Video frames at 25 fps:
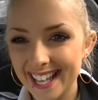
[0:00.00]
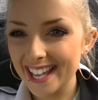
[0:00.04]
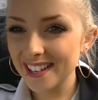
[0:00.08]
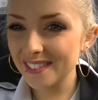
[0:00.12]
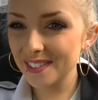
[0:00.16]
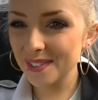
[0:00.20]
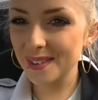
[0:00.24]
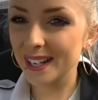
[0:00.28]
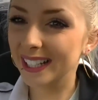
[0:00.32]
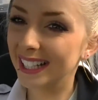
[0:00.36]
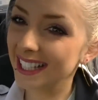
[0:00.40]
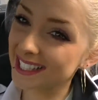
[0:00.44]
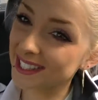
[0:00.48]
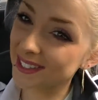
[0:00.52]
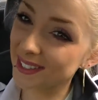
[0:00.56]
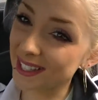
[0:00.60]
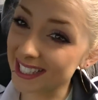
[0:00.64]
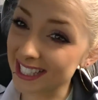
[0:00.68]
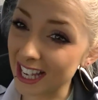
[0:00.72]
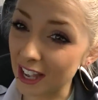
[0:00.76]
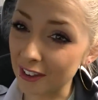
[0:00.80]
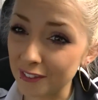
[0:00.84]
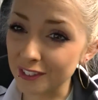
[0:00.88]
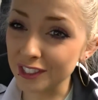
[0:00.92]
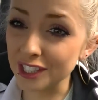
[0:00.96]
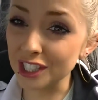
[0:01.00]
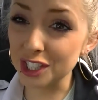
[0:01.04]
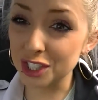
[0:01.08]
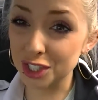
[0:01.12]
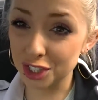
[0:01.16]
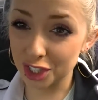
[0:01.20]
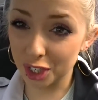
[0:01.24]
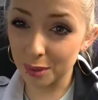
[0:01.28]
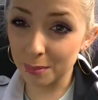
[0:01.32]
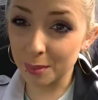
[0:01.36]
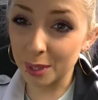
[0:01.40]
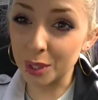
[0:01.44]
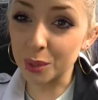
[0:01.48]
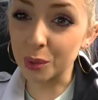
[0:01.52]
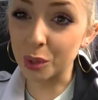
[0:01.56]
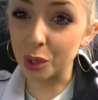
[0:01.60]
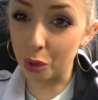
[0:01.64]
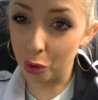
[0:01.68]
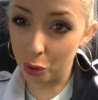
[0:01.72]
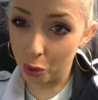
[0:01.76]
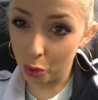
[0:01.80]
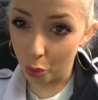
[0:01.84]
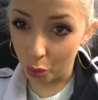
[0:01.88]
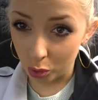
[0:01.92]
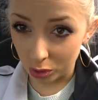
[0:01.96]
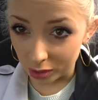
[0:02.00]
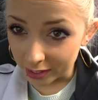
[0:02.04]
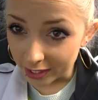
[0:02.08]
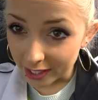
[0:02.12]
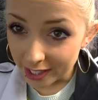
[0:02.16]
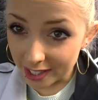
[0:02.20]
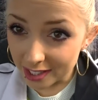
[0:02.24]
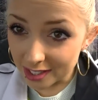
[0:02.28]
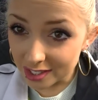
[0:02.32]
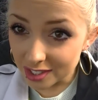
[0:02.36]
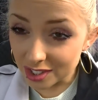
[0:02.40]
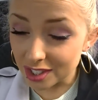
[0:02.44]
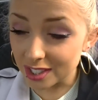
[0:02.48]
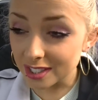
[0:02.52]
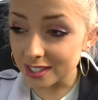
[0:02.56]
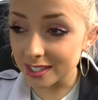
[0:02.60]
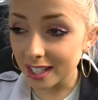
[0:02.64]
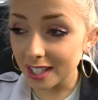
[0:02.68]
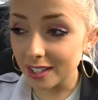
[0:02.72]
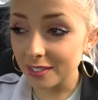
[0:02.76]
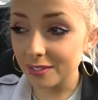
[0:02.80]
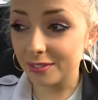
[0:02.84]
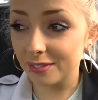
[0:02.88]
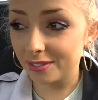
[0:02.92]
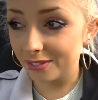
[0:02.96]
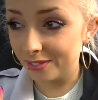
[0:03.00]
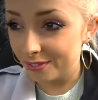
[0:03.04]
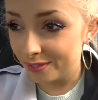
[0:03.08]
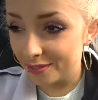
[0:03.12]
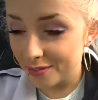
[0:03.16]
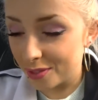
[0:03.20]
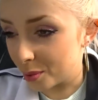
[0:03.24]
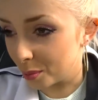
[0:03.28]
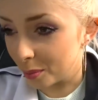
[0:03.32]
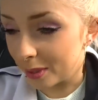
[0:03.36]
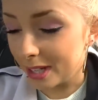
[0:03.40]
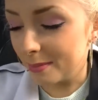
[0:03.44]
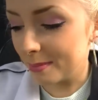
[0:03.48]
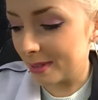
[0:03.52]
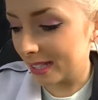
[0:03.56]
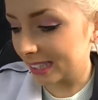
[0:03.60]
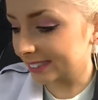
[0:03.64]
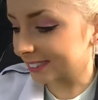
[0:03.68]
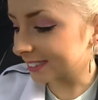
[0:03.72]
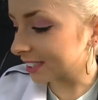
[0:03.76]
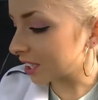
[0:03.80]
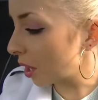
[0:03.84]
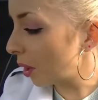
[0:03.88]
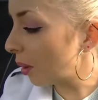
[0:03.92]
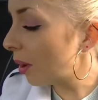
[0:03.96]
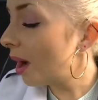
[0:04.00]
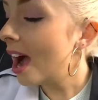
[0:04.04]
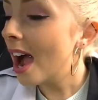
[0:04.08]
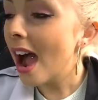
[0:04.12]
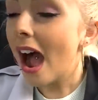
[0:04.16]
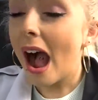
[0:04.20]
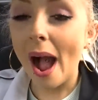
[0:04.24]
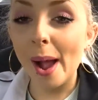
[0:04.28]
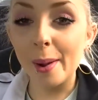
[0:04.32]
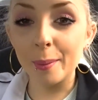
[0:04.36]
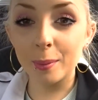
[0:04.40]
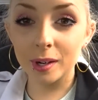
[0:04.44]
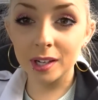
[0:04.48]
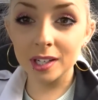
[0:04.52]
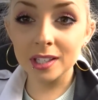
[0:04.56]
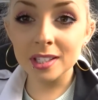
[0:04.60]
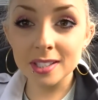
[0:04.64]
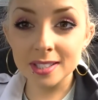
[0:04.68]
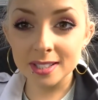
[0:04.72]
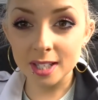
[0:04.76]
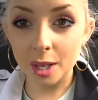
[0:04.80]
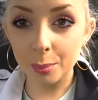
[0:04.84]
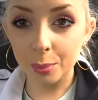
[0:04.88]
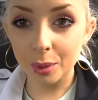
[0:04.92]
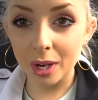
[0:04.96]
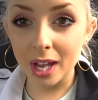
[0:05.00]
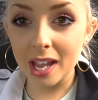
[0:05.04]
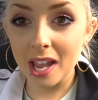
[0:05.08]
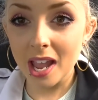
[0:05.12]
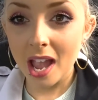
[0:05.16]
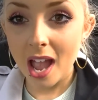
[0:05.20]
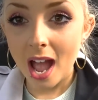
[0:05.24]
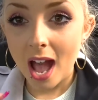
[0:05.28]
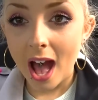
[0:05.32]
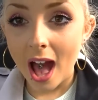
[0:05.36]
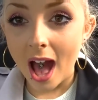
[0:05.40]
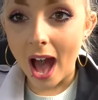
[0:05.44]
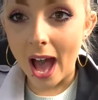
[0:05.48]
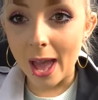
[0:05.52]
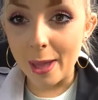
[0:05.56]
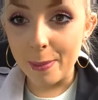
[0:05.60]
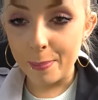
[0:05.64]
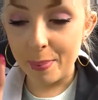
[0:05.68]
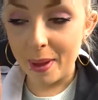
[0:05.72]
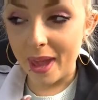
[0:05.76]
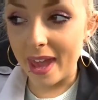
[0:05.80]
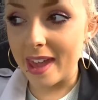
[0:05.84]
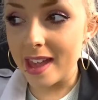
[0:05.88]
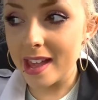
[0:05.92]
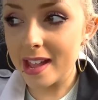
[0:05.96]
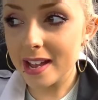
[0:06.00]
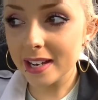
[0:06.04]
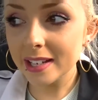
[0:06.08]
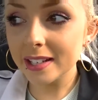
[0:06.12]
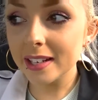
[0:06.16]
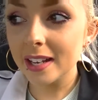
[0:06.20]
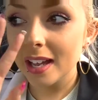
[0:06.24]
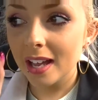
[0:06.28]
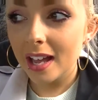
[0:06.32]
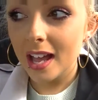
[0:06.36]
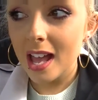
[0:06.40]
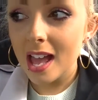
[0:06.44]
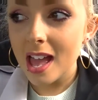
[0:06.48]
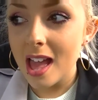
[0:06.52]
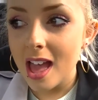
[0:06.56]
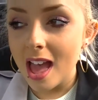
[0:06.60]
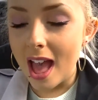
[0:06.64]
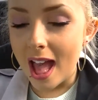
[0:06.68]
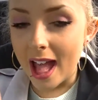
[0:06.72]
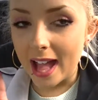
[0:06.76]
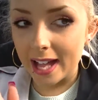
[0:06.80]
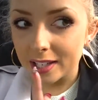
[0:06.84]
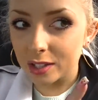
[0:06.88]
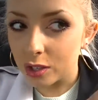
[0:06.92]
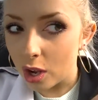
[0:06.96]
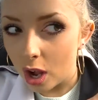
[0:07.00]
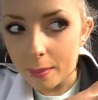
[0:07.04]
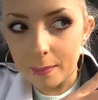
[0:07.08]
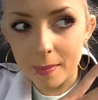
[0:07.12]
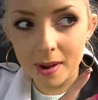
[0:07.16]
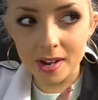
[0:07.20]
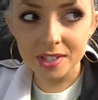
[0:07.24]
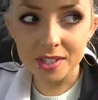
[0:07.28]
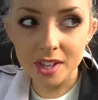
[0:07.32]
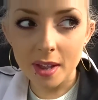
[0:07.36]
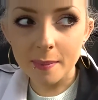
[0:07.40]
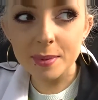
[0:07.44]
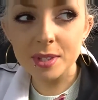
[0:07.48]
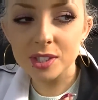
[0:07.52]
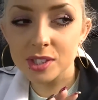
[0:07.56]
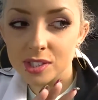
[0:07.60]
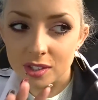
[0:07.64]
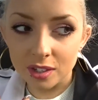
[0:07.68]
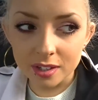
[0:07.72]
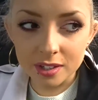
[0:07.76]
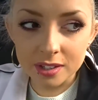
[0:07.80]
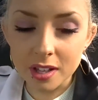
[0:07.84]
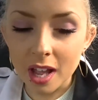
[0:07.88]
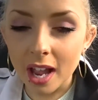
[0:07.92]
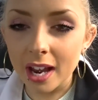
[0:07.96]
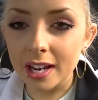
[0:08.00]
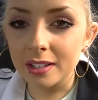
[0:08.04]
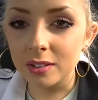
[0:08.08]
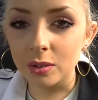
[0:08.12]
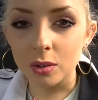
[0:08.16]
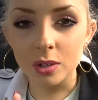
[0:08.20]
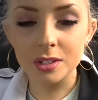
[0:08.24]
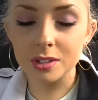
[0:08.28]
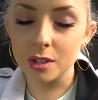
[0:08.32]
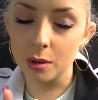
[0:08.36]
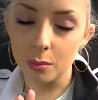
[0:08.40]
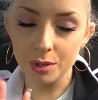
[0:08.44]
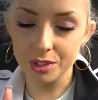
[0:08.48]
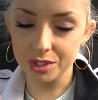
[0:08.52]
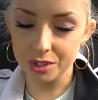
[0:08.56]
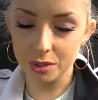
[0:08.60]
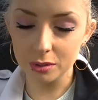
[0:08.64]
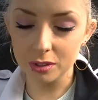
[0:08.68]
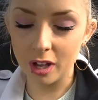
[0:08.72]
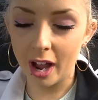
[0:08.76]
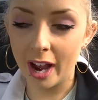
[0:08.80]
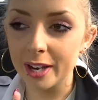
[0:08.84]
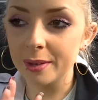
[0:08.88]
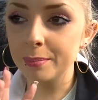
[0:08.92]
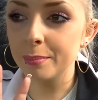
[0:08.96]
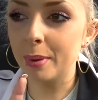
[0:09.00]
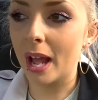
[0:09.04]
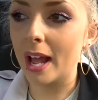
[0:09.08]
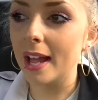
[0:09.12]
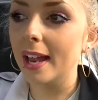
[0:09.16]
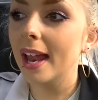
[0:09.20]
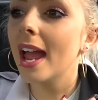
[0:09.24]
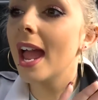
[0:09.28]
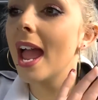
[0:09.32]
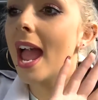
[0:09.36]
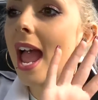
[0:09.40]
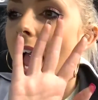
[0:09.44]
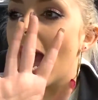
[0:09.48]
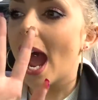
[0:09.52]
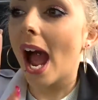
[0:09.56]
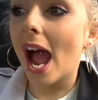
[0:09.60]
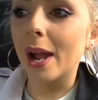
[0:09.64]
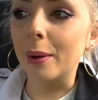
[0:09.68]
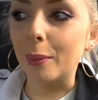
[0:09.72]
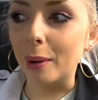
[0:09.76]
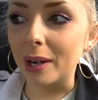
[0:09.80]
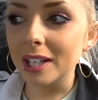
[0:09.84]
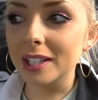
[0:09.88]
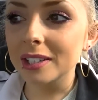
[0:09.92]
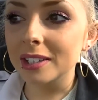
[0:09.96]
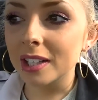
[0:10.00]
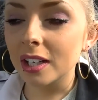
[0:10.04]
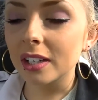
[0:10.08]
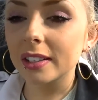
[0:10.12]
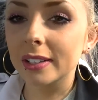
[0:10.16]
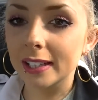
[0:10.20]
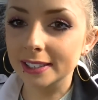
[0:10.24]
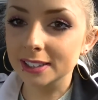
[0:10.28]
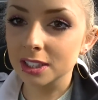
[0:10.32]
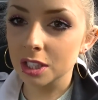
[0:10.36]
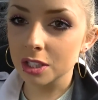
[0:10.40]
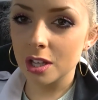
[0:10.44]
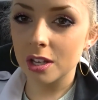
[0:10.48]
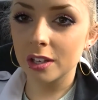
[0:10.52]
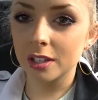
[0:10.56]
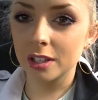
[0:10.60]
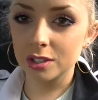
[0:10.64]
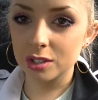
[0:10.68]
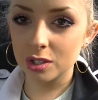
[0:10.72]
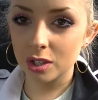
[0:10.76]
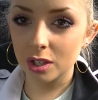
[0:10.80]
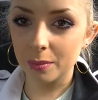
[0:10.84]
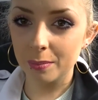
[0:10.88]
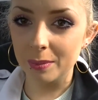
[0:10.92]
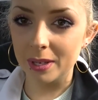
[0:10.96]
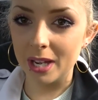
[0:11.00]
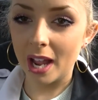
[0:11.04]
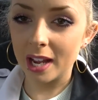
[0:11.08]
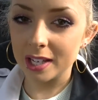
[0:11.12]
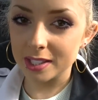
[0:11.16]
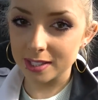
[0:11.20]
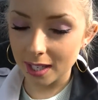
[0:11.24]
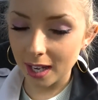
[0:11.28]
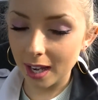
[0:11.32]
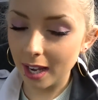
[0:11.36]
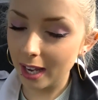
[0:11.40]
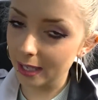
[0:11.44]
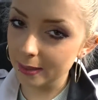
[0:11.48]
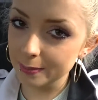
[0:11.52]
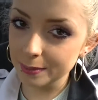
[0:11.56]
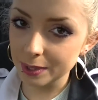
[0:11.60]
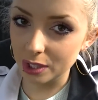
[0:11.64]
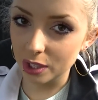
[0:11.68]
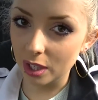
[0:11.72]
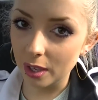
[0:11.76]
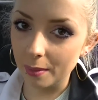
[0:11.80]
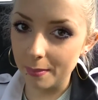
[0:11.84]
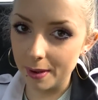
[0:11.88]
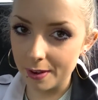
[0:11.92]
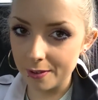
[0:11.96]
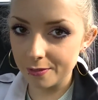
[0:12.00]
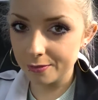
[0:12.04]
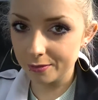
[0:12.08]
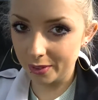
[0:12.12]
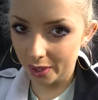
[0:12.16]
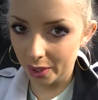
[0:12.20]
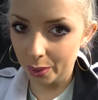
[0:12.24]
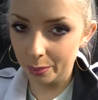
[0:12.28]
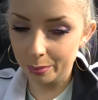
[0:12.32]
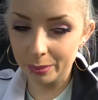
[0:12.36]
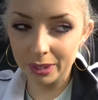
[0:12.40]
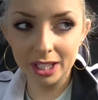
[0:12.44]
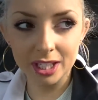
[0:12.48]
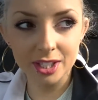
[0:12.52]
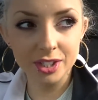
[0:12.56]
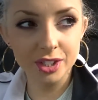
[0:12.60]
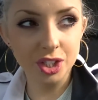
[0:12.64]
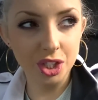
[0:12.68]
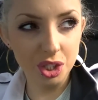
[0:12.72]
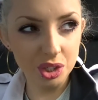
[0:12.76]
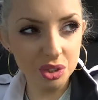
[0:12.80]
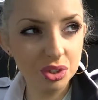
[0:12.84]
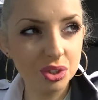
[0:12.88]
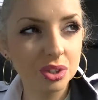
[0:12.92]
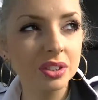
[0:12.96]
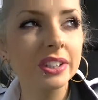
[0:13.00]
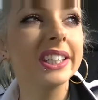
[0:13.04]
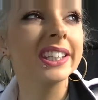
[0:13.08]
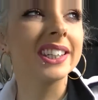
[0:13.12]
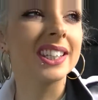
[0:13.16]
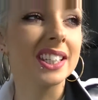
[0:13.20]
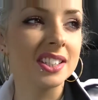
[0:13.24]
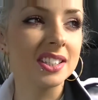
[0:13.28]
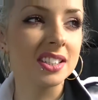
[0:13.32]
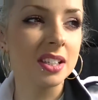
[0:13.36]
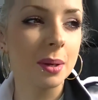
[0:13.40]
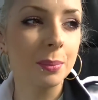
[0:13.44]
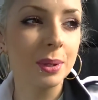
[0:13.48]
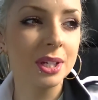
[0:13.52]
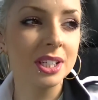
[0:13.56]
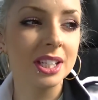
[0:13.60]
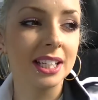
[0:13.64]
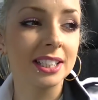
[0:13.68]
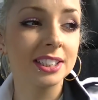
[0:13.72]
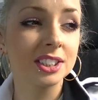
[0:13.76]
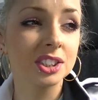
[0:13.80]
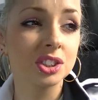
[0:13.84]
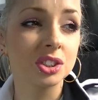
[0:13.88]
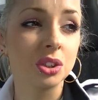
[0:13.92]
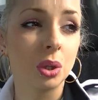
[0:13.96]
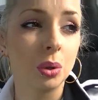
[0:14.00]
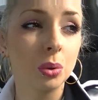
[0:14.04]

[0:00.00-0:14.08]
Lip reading: Hey everybody. So I definitely should have been recording just like 3 minutes ago. I went into Subway. I paid and got my sub and stood in line, or there was no line, but I went in there, guess how long it took me? I timed it on my phone because usually this Subway takes so